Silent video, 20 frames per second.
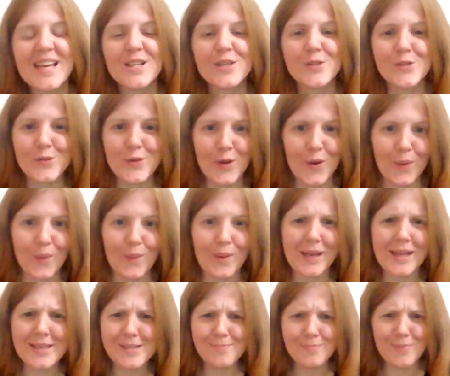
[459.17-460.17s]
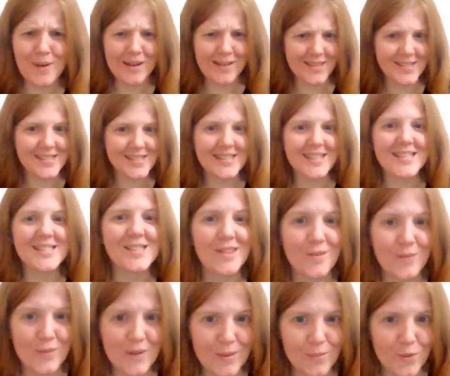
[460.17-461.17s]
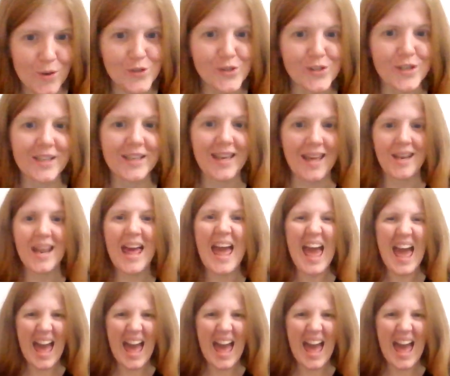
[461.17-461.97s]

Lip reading: So let's practice these three words again.